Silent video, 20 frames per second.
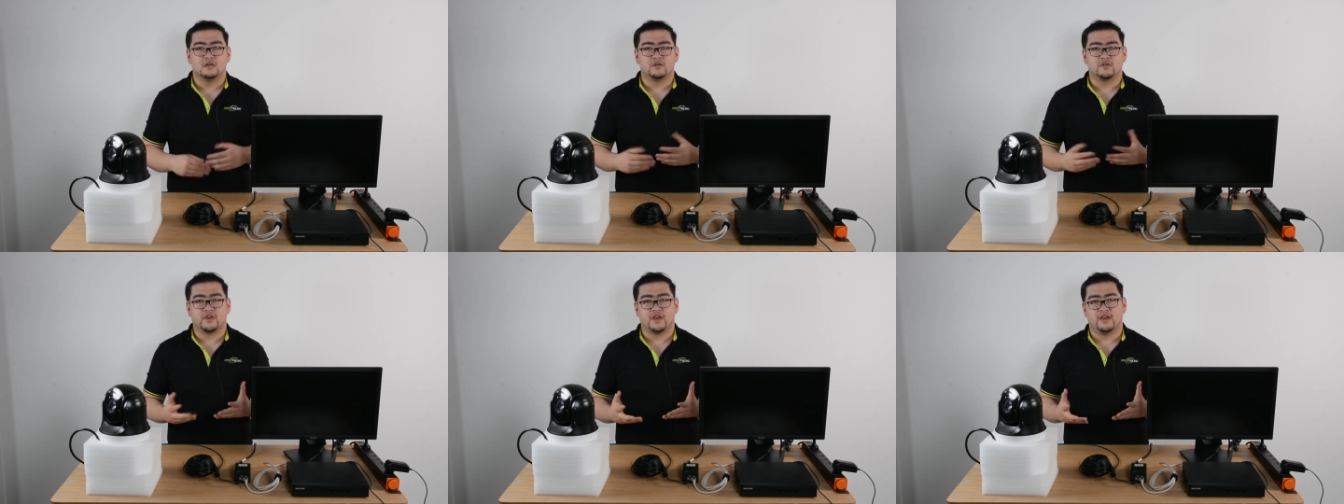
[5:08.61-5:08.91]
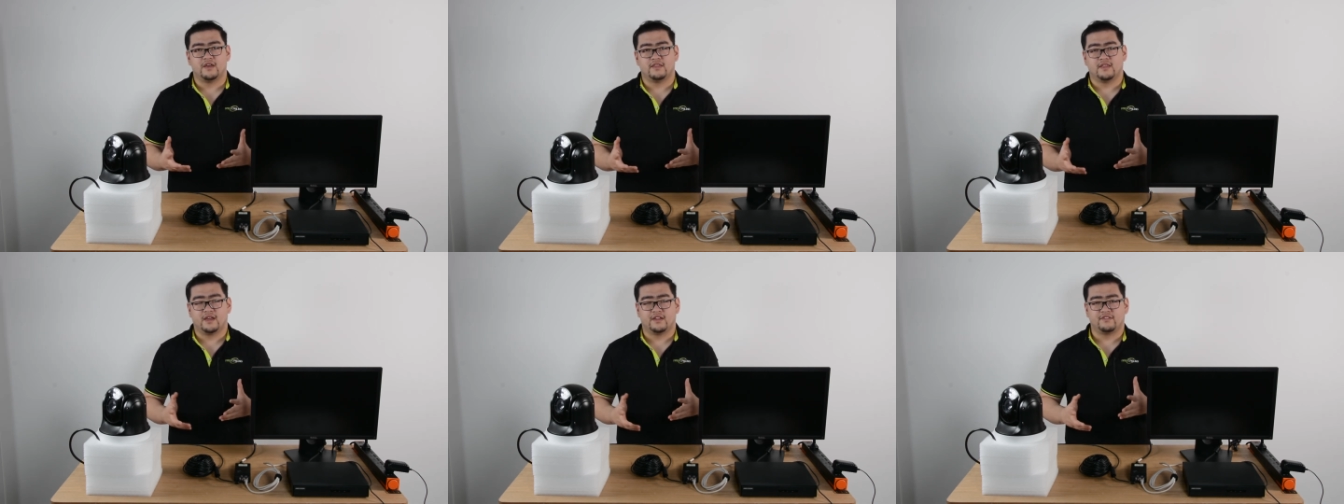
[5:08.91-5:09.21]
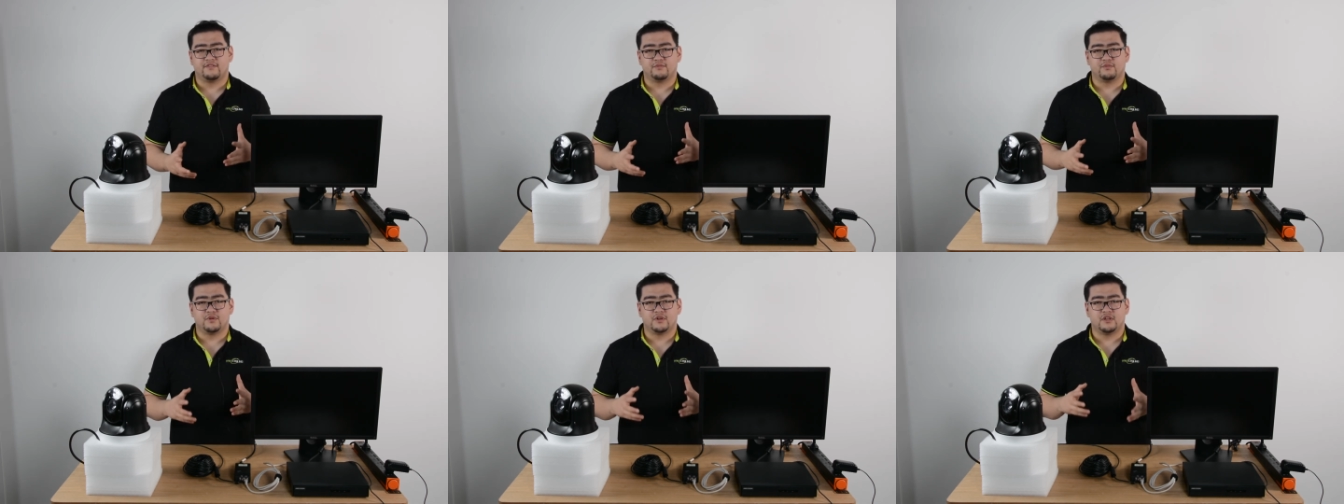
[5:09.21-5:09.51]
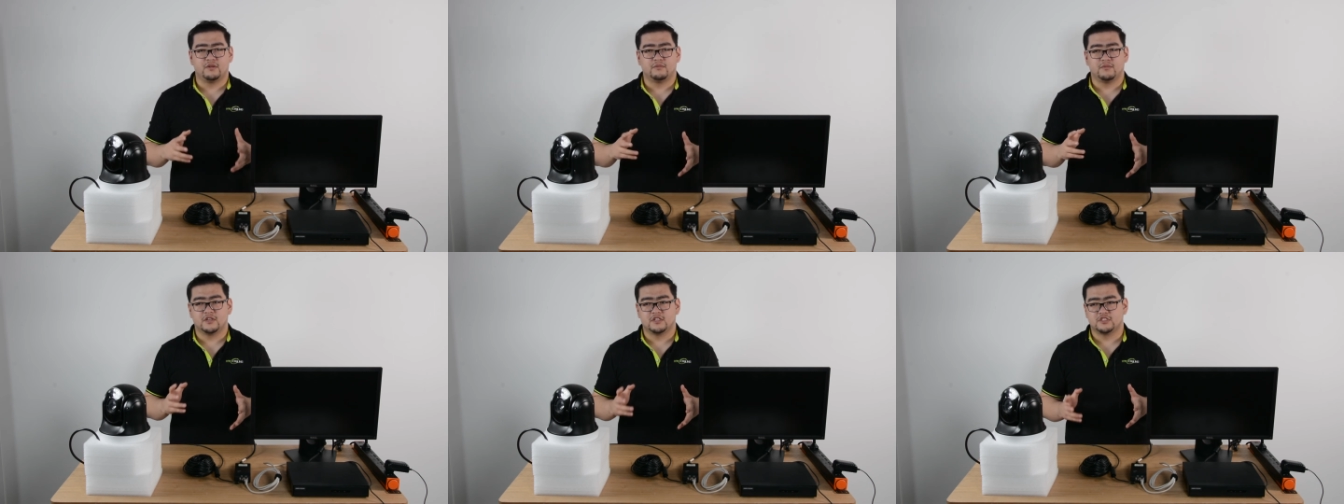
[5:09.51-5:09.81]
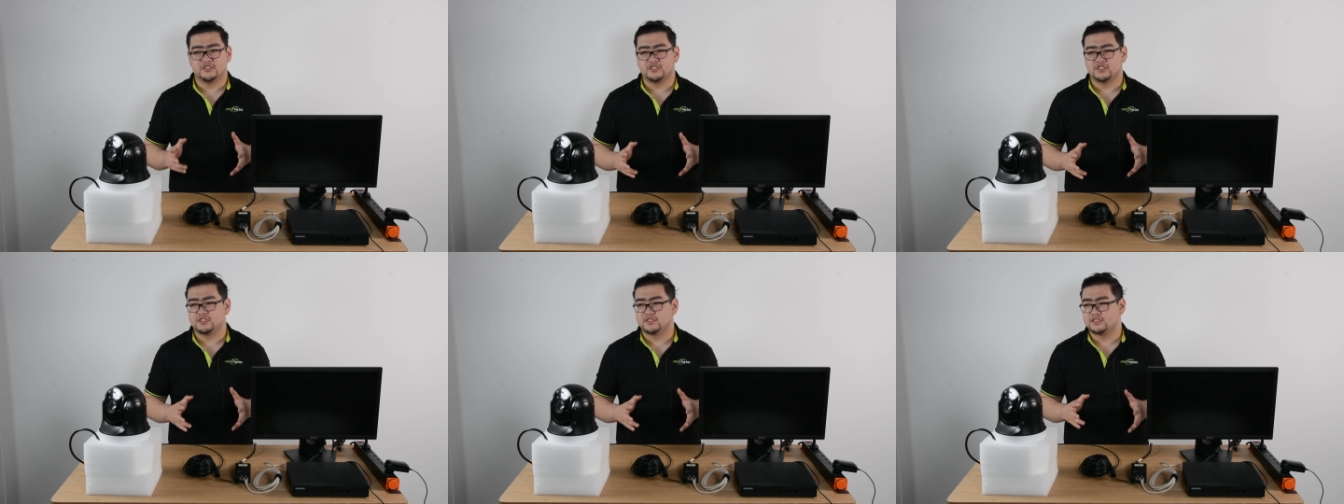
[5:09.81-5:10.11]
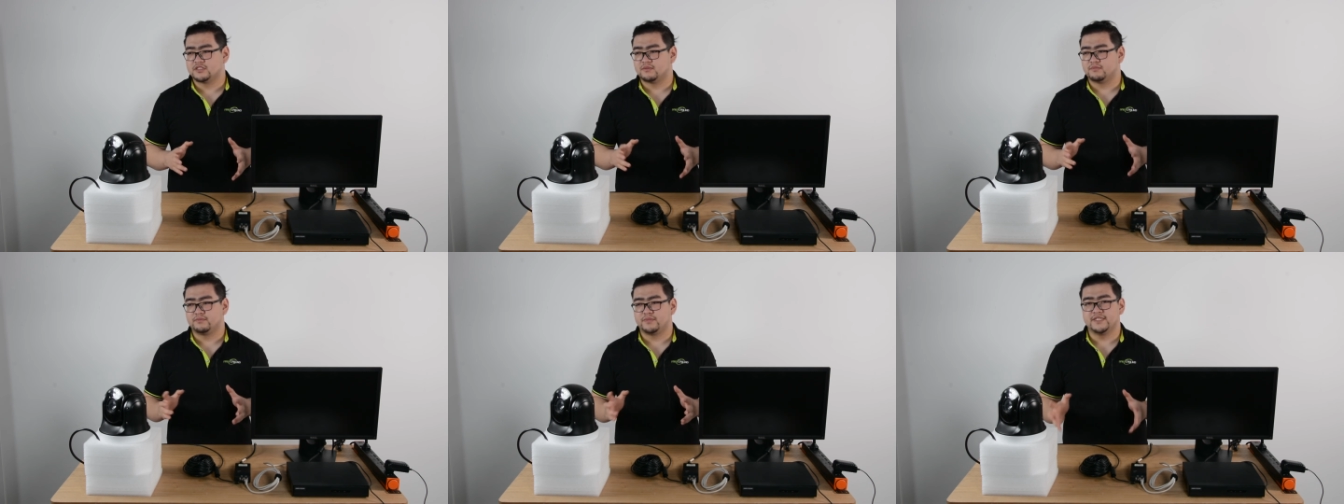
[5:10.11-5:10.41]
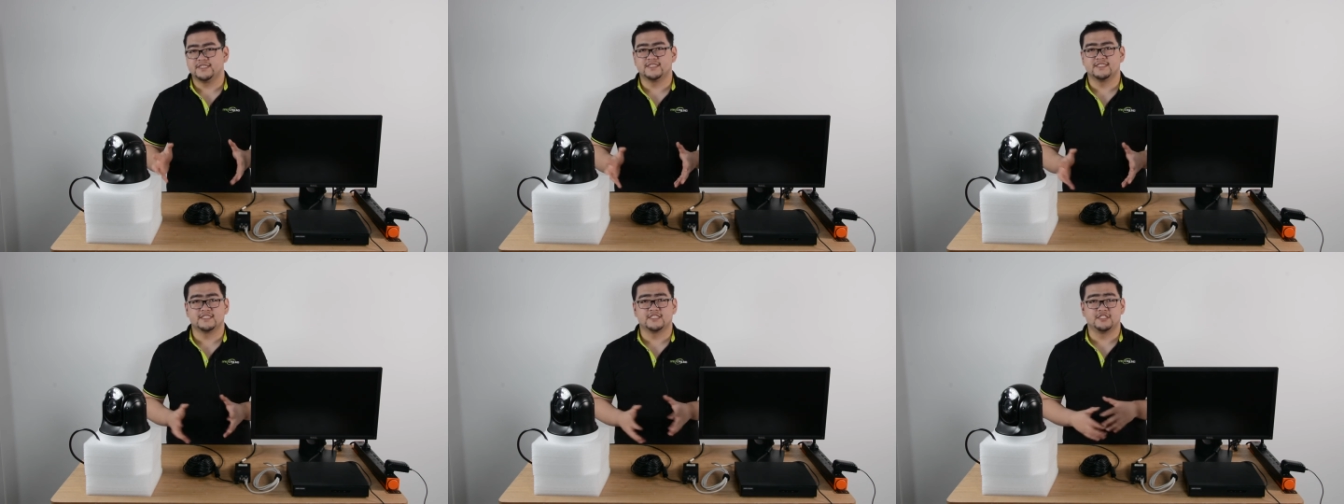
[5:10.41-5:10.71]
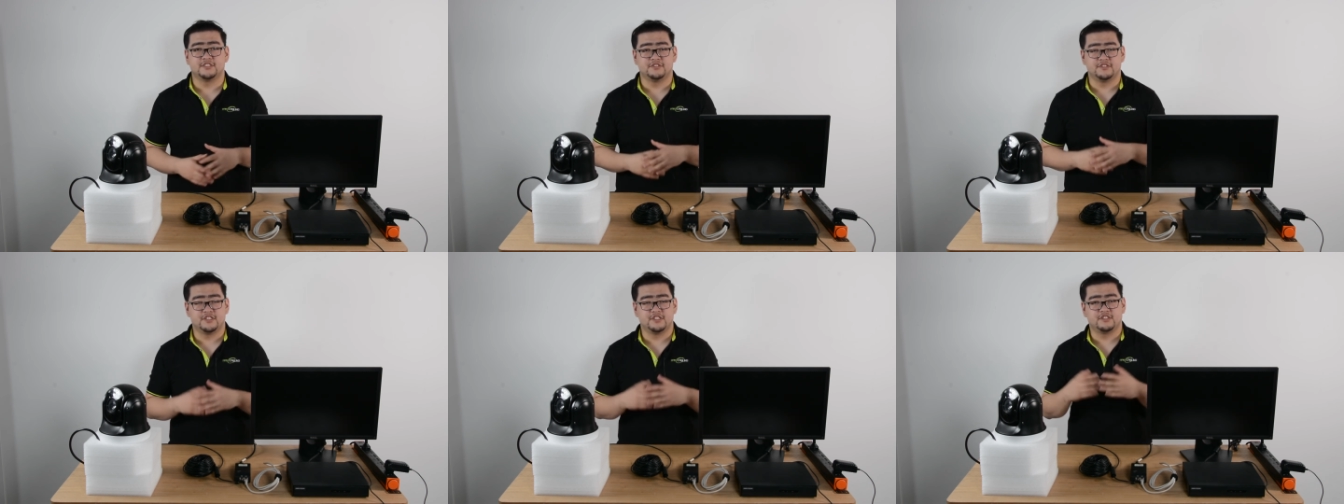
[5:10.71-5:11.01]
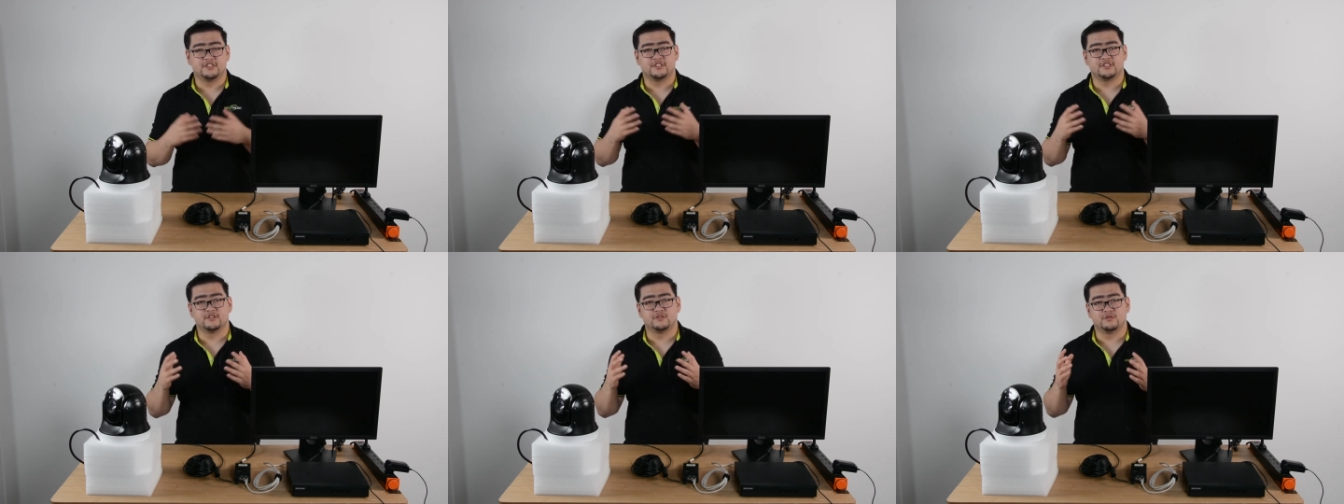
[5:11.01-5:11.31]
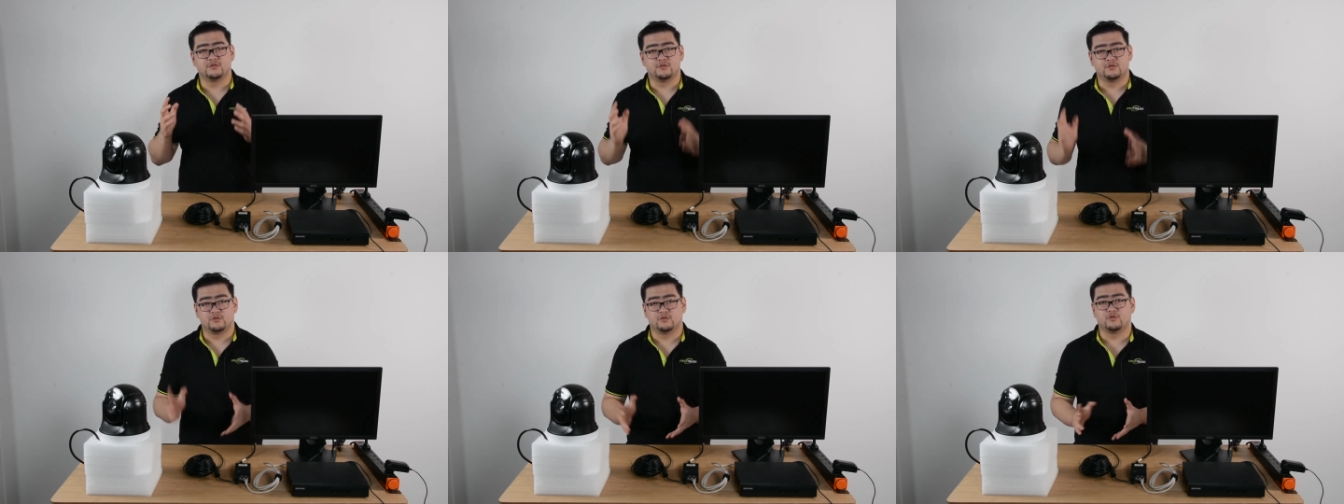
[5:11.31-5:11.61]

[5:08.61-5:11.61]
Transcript: Okay, that's pretty much some basics you need to